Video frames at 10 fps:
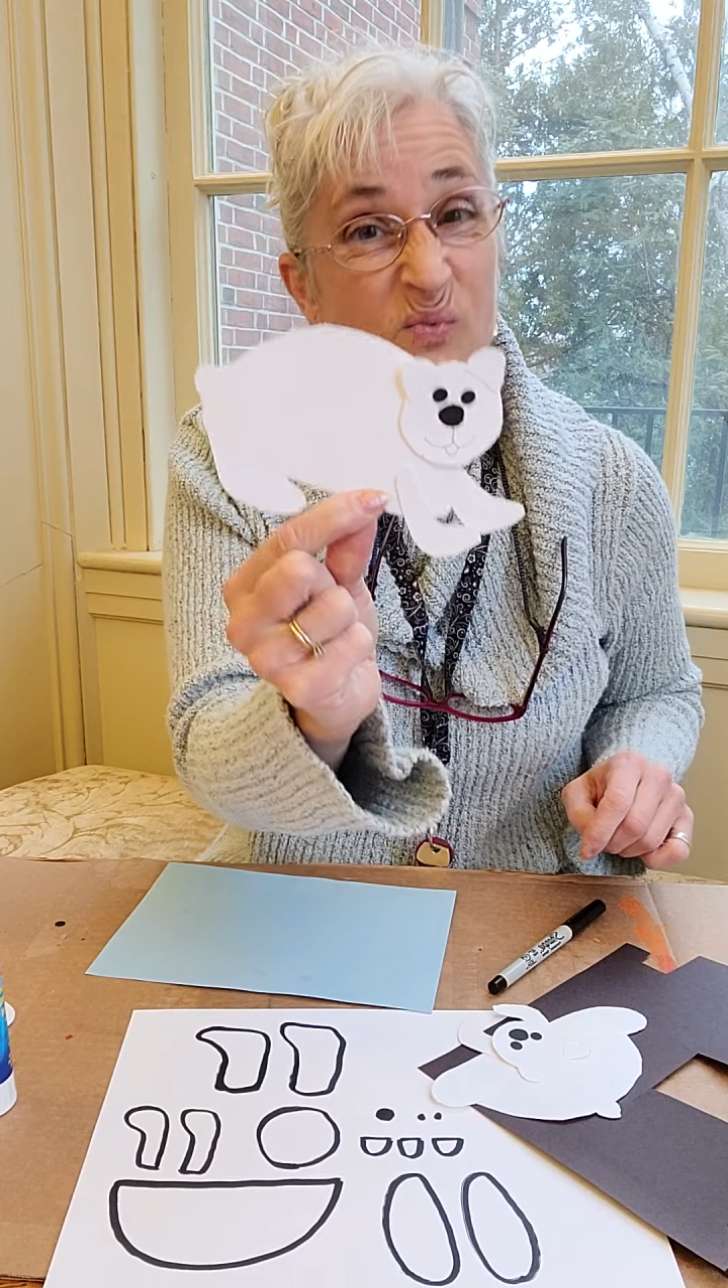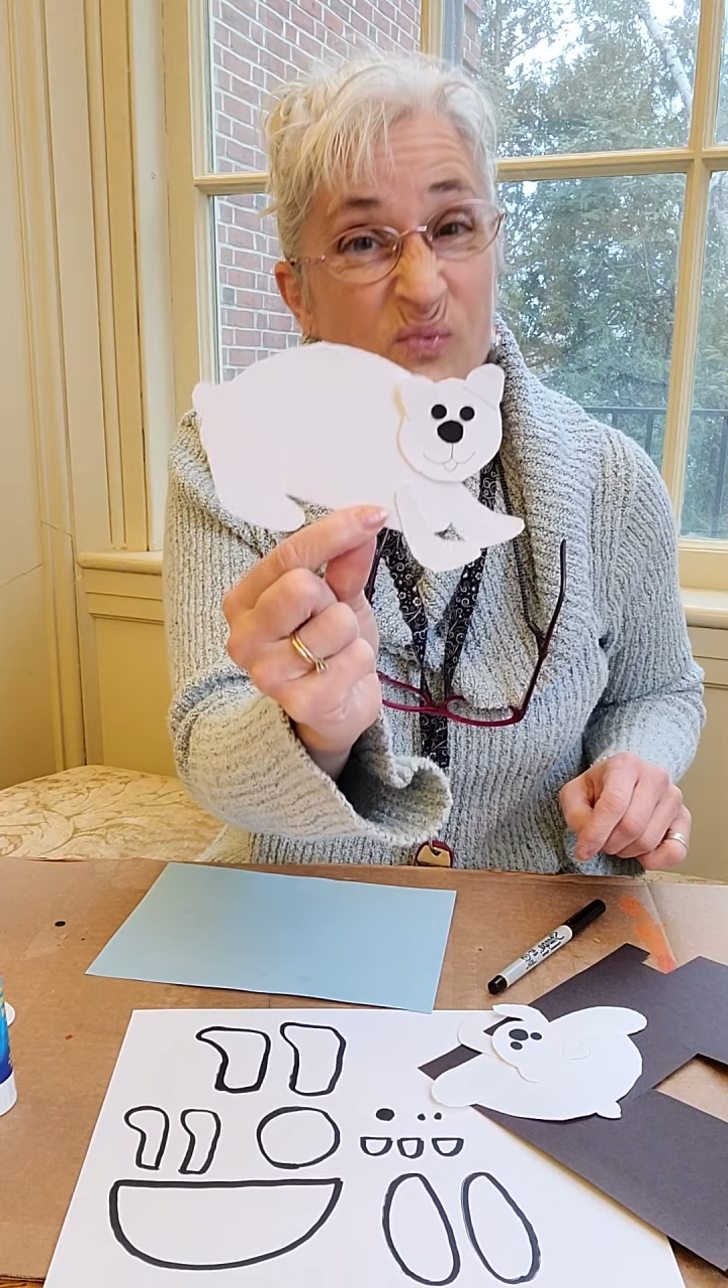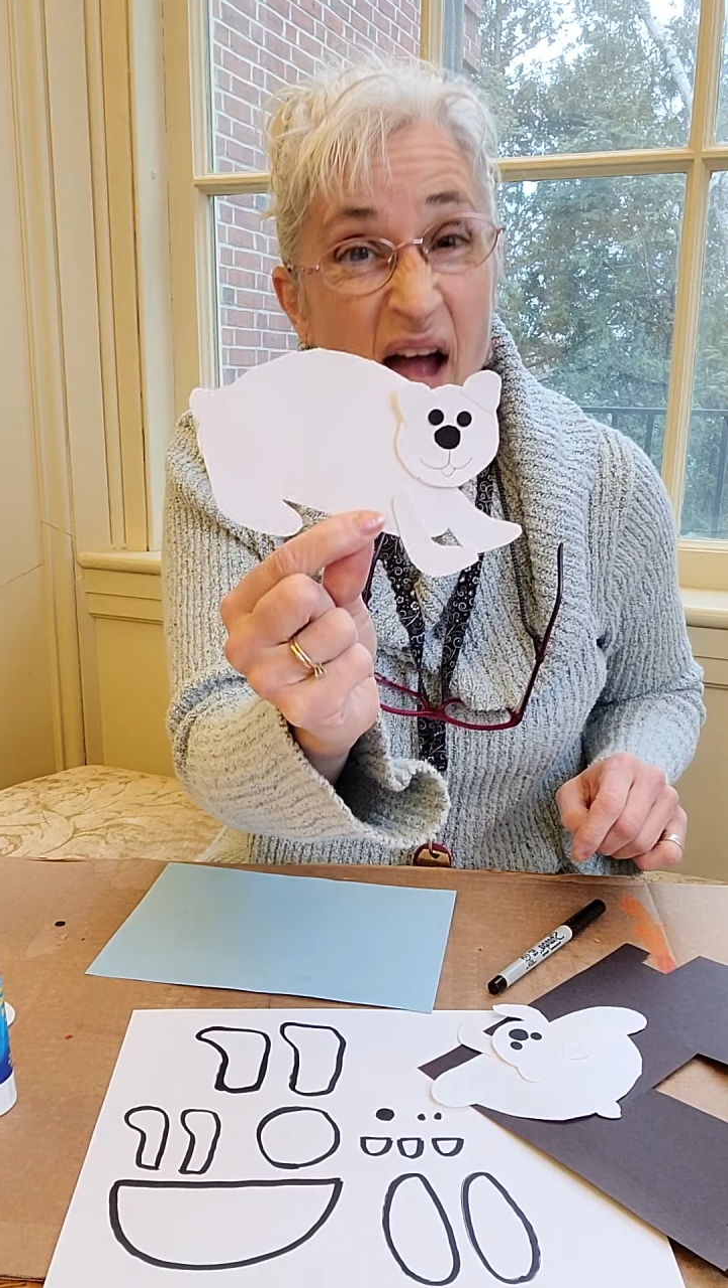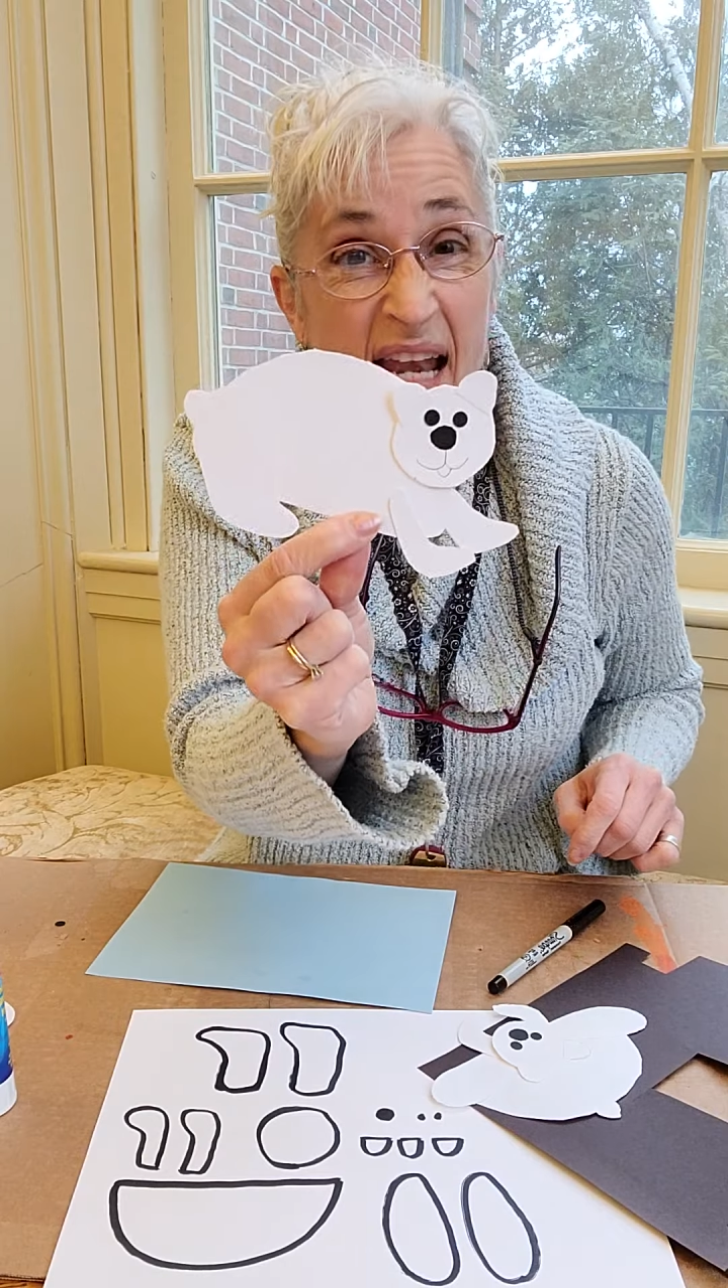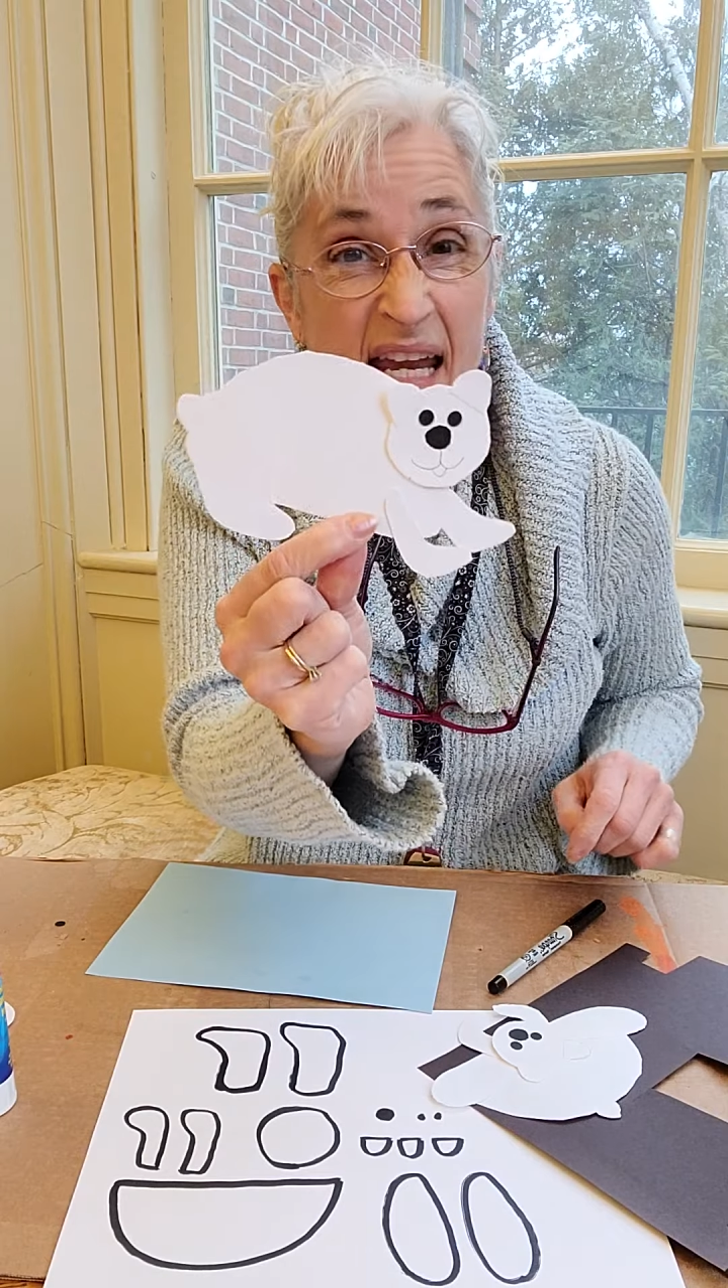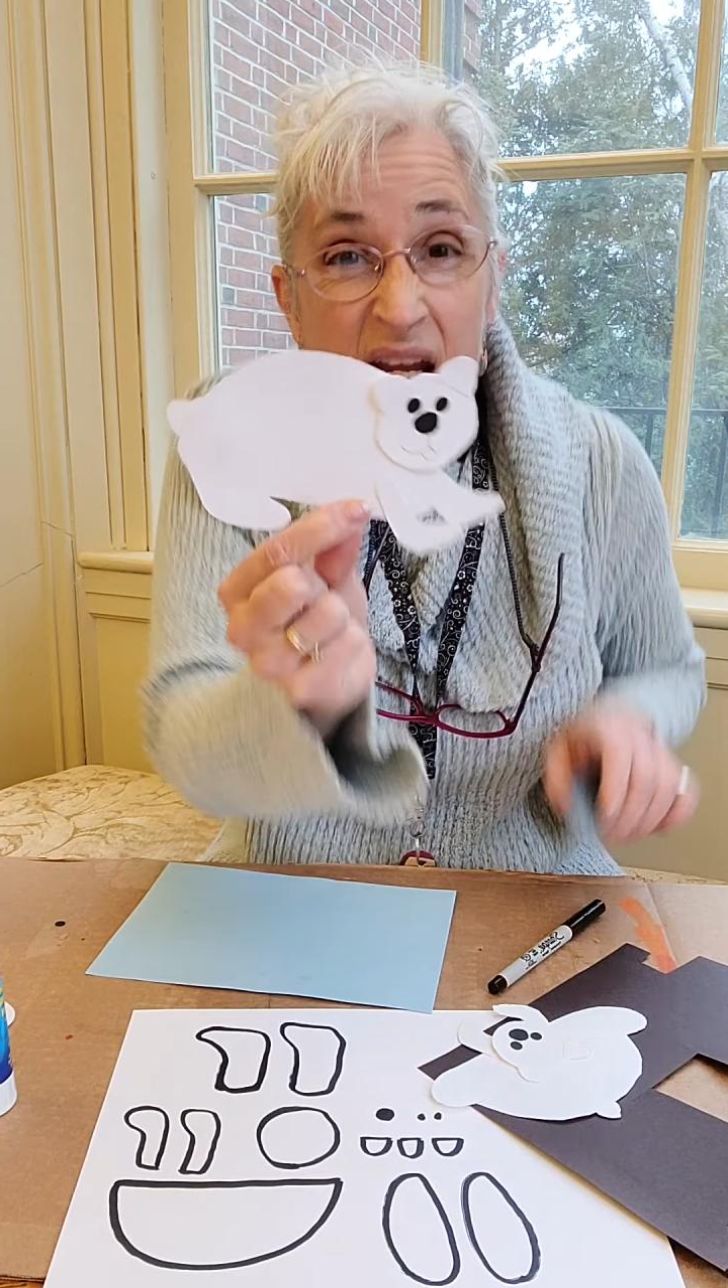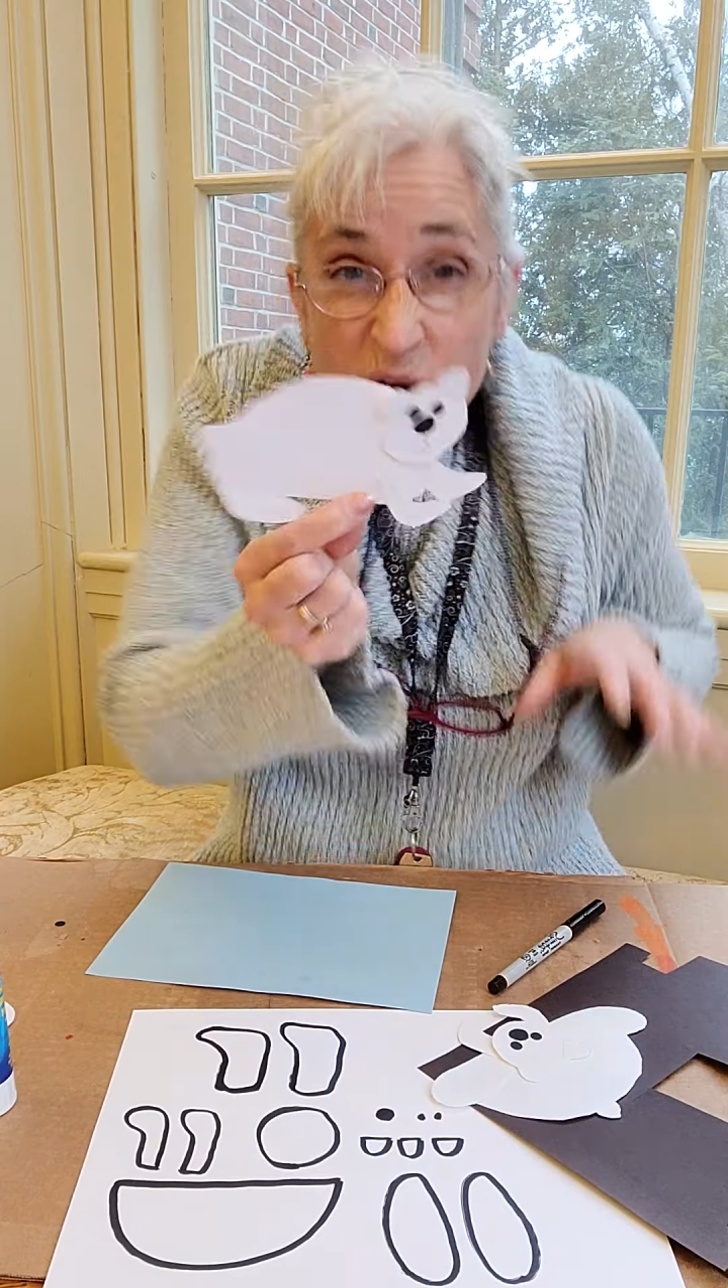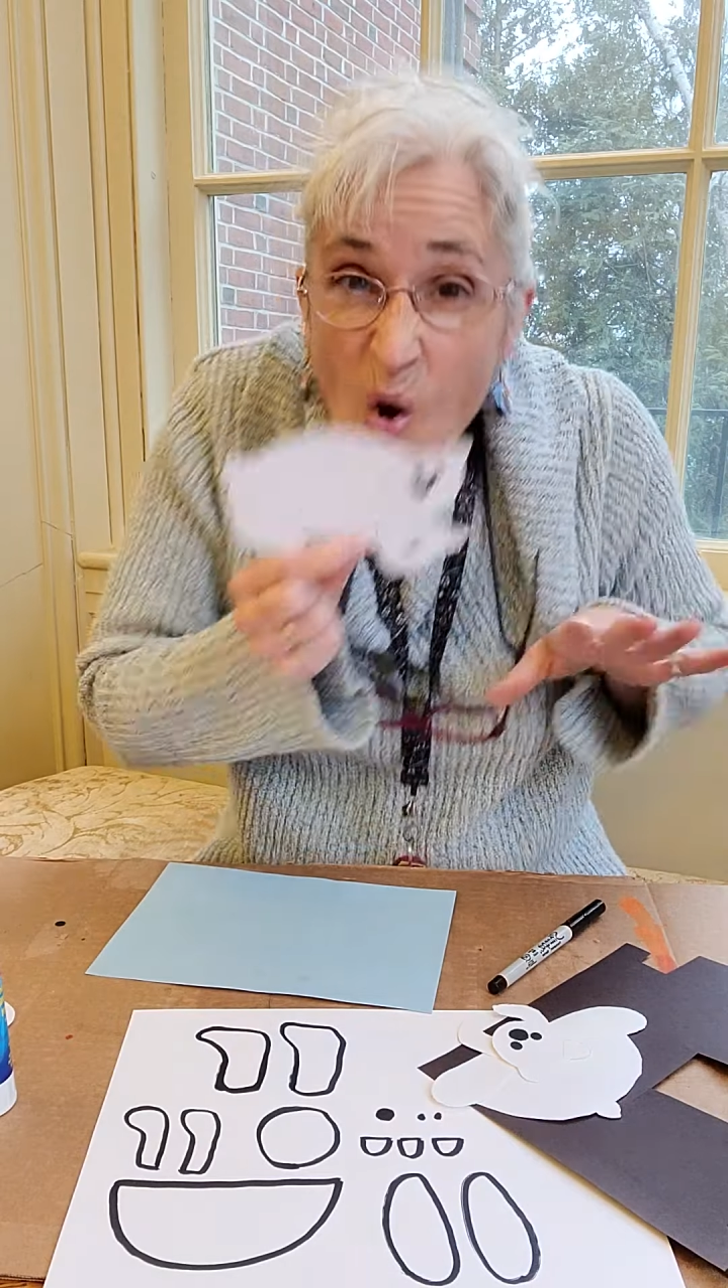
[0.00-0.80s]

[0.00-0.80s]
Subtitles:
running,